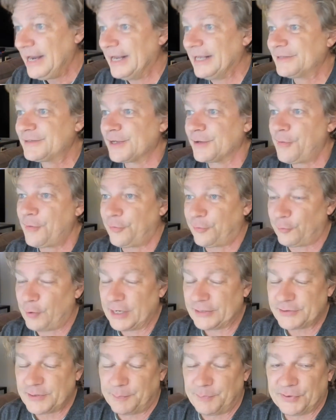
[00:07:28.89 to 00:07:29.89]
It's a
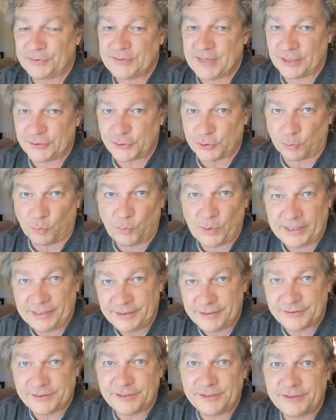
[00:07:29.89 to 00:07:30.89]
threat to potential
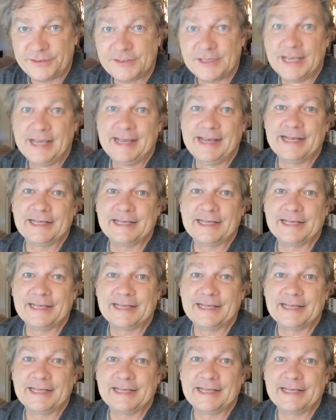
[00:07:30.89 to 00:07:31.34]
witnesses.